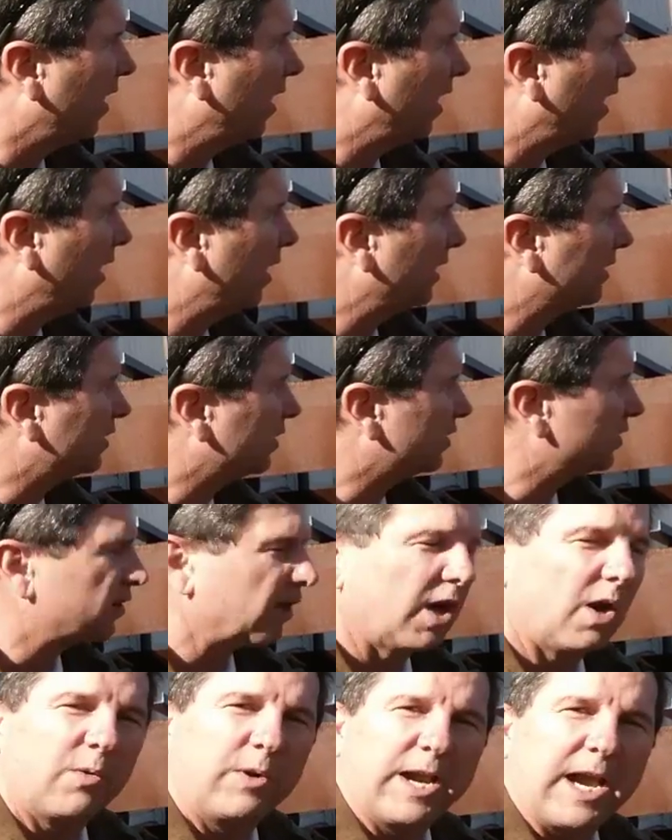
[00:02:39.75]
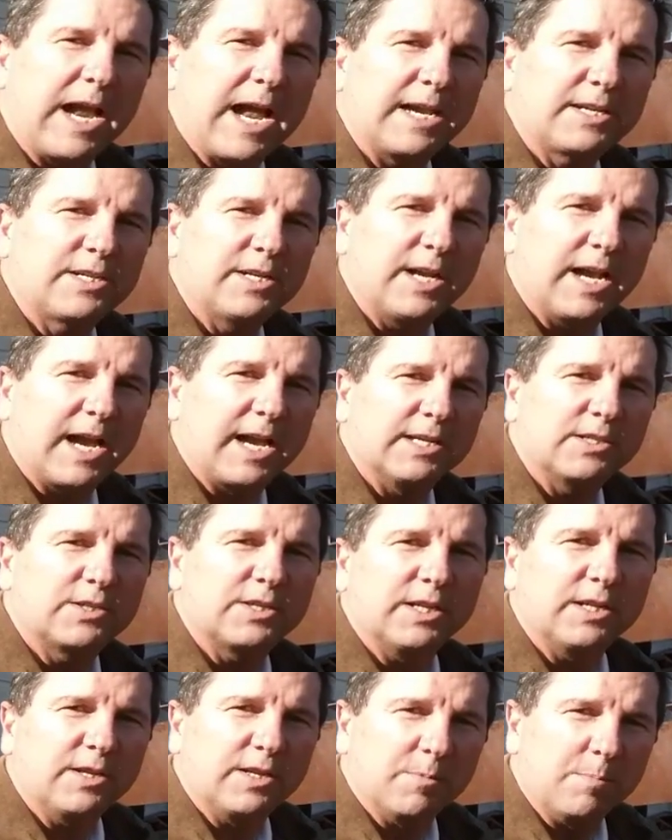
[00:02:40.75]
It's a slow reaction.
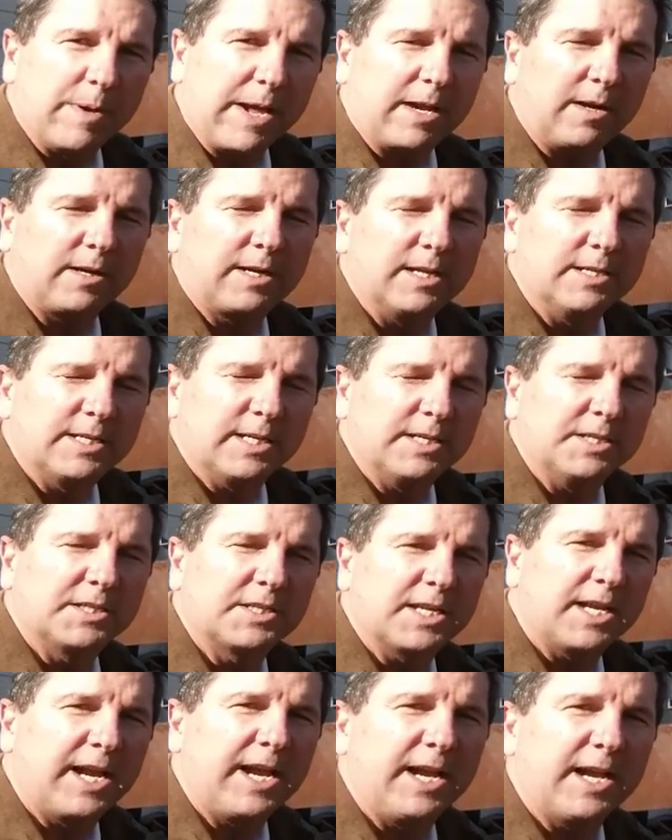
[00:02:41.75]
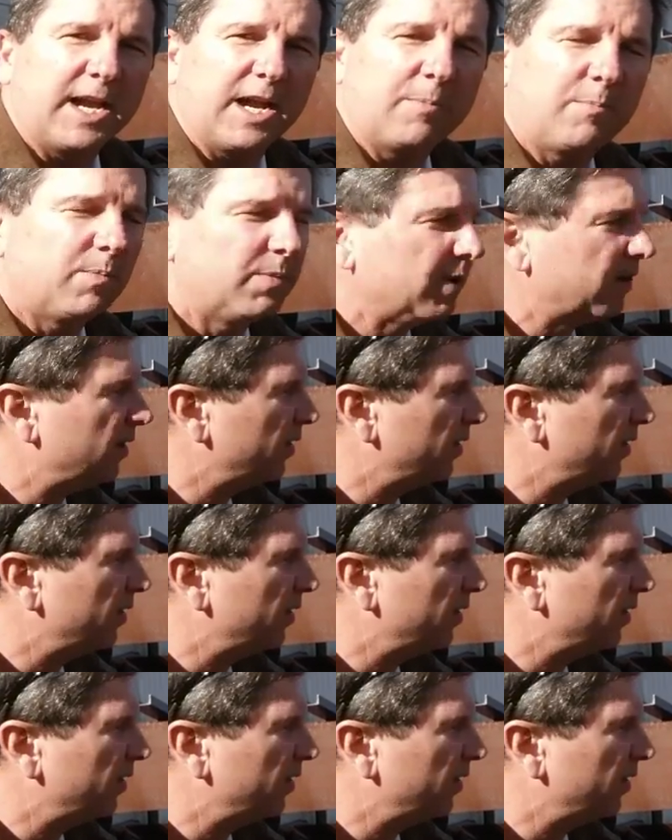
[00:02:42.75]
As the metal continues to heat up,